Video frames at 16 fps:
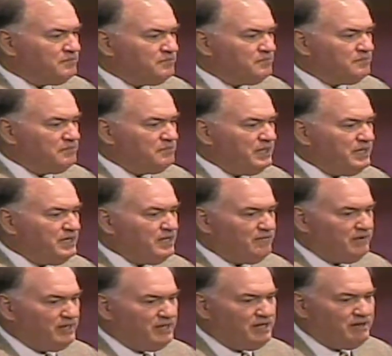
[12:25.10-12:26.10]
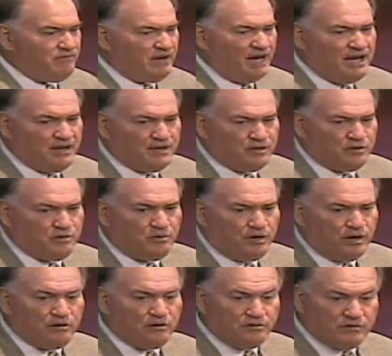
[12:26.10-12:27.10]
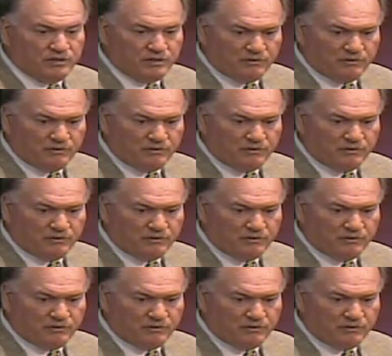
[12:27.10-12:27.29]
be of any value other than the